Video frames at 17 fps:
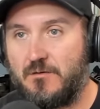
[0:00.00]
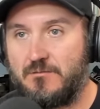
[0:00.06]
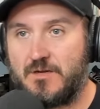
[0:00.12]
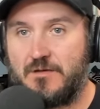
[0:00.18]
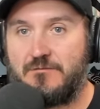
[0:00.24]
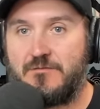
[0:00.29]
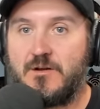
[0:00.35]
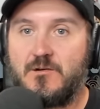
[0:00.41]
of,
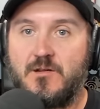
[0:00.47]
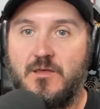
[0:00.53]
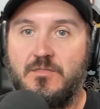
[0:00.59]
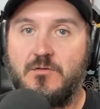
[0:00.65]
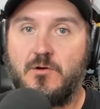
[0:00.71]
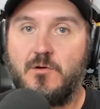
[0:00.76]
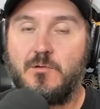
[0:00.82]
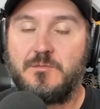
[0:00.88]
and I figured
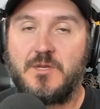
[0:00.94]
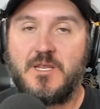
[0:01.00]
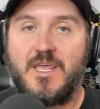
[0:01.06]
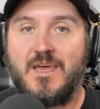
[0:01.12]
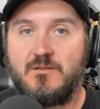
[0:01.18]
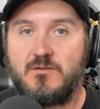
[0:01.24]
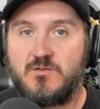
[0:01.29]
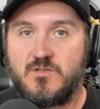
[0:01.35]
I'd throw them
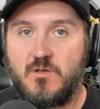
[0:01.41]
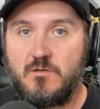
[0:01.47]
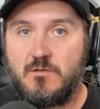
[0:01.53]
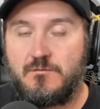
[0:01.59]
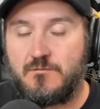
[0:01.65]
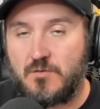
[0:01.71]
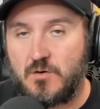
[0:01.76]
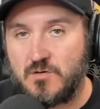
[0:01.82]
together. So
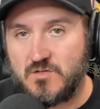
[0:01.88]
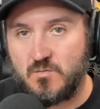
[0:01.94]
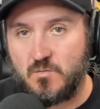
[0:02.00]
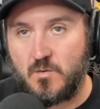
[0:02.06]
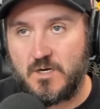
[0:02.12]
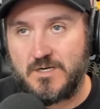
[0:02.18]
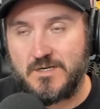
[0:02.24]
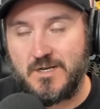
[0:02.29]
the first
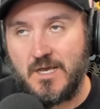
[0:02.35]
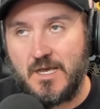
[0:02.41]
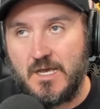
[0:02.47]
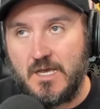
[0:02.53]
one,